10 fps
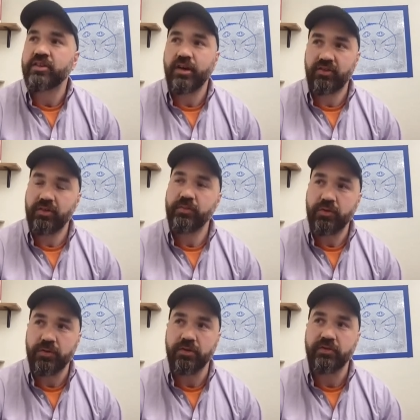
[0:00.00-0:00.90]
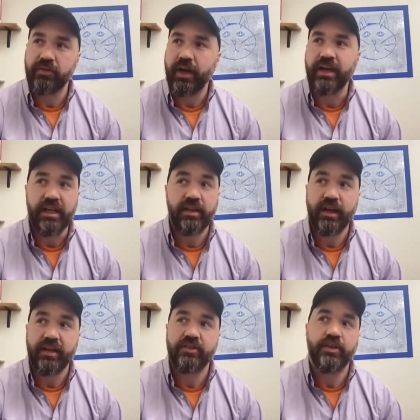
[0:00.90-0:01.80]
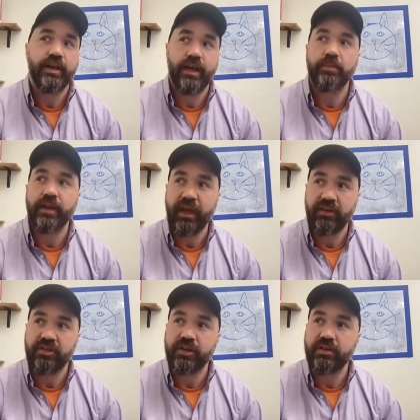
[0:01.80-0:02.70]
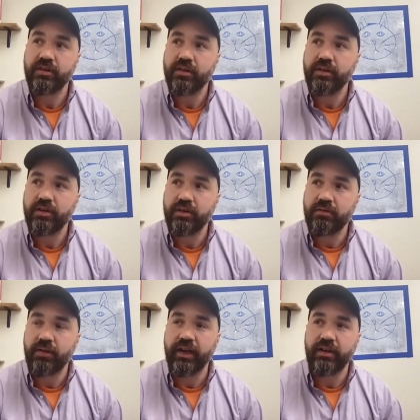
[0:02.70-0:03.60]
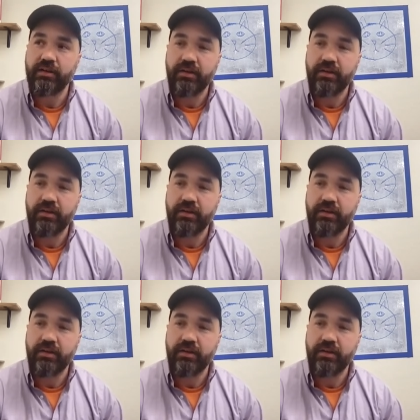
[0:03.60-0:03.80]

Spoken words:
custom tools for any client-side application, right?